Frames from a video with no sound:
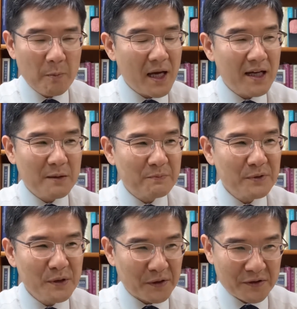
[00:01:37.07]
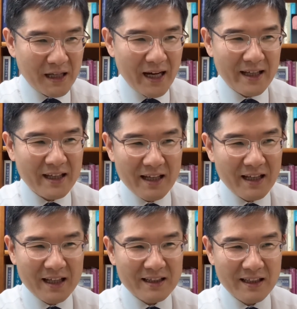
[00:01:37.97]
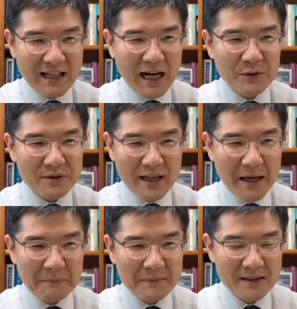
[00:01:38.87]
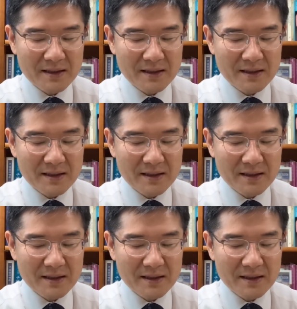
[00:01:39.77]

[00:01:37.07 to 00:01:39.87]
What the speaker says: many books. I cannot count them.